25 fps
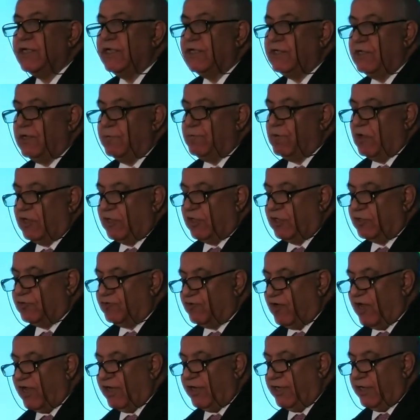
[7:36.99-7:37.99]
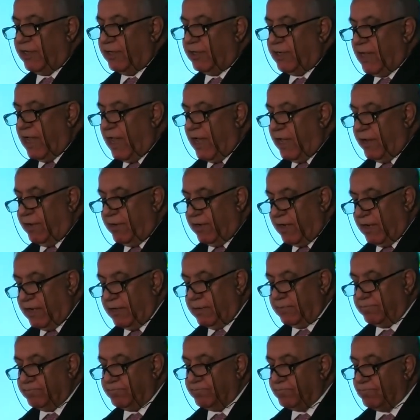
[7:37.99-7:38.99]
in the Mediterranean
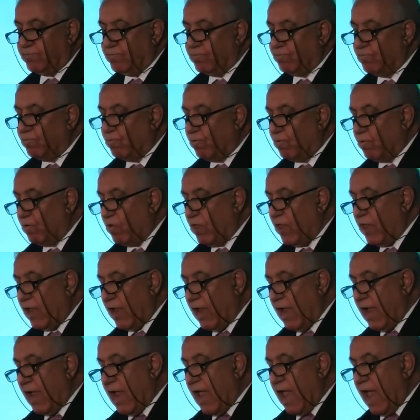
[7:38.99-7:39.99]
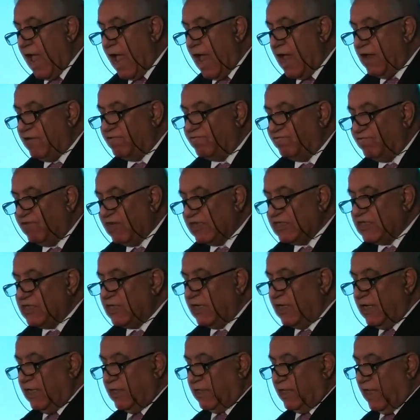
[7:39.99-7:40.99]
area and
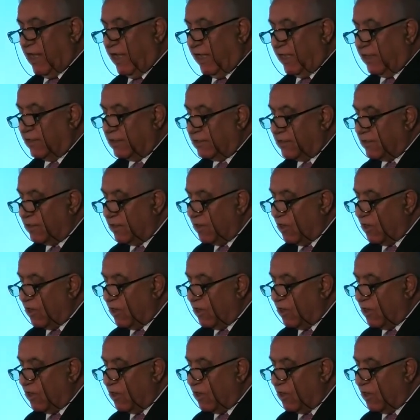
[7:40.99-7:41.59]
facilitate